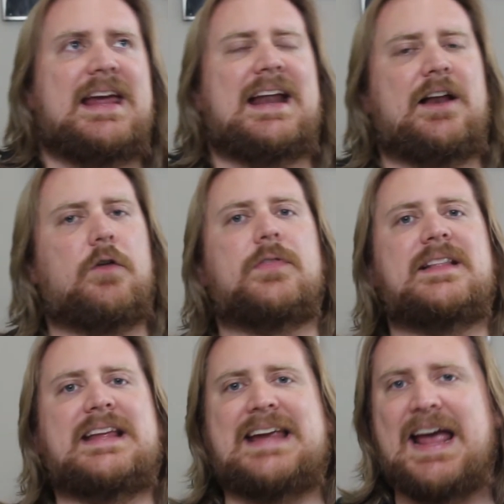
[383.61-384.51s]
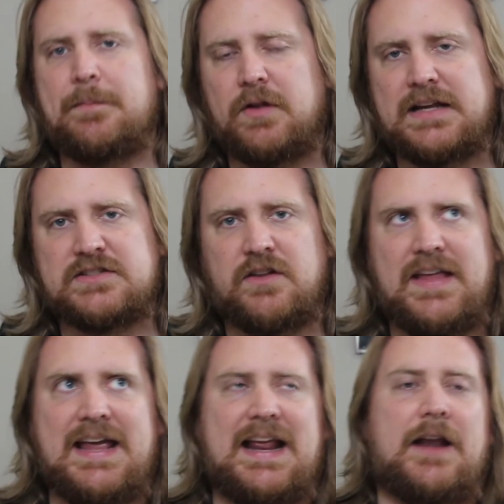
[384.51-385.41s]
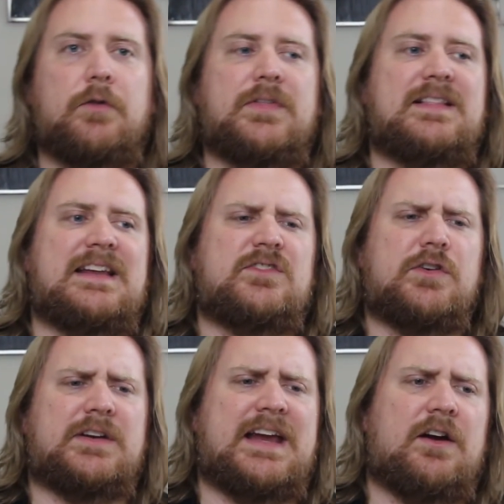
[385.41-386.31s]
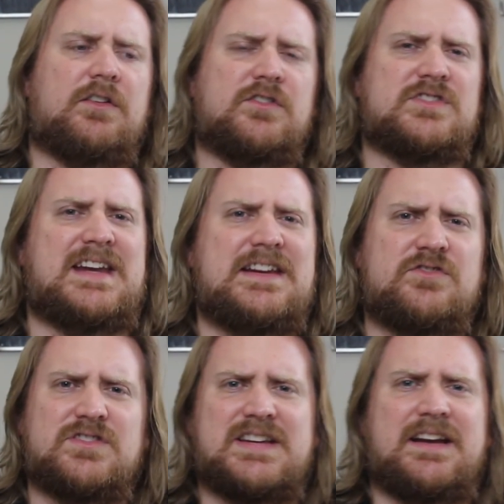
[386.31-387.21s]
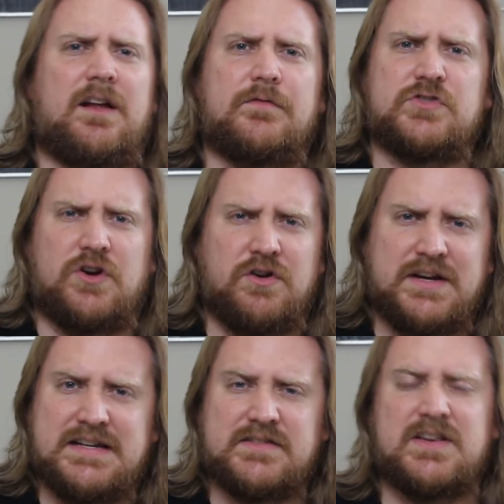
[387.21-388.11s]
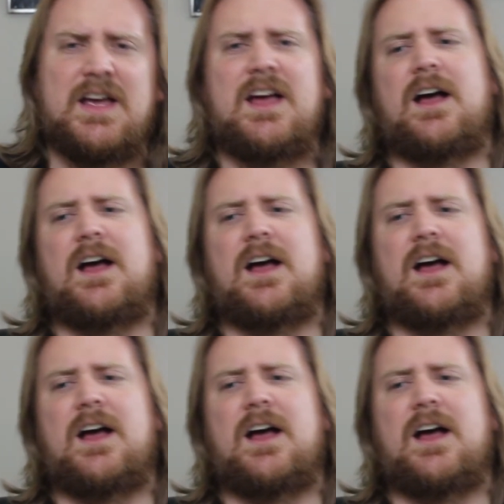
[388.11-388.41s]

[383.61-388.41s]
And I don't think they capitalized on that. I don't think they took characters in interesting enough journeys,